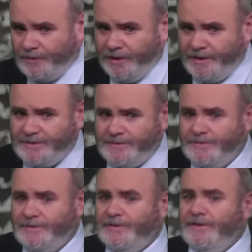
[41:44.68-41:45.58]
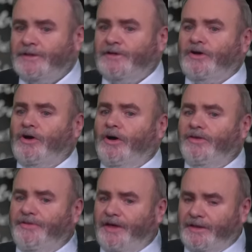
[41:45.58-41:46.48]
right,
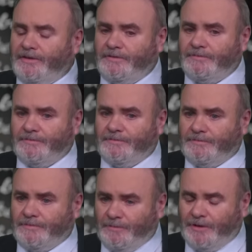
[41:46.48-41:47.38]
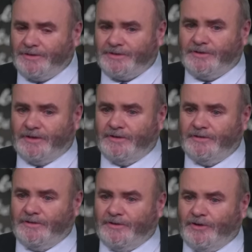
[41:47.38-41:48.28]
God then, the Master,
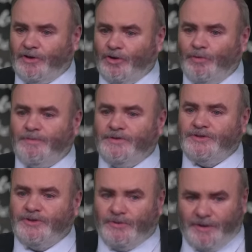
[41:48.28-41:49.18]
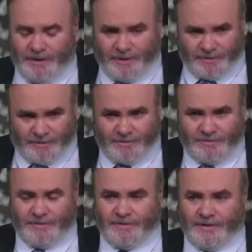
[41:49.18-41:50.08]
opens your ear
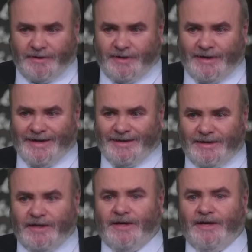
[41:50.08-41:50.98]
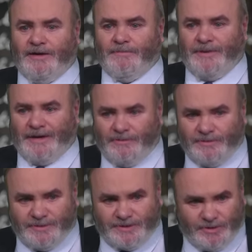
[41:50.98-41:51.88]
and it, he
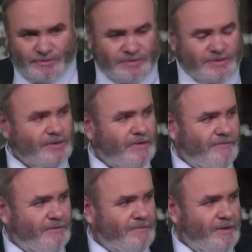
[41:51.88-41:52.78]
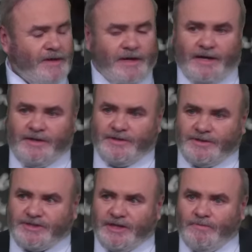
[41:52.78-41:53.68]
empowers you to serve him. And in the
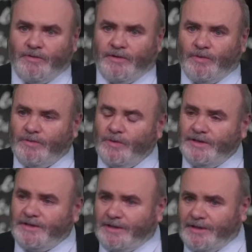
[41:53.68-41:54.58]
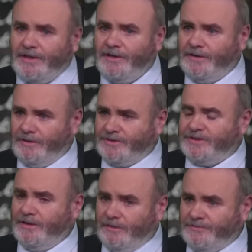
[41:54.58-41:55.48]
same way, when we dedicate
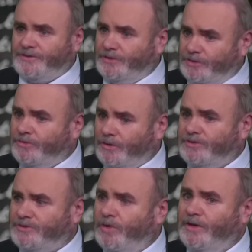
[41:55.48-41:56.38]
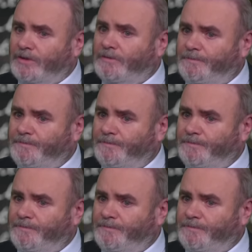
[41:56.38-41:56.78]
ourselves to do God's will,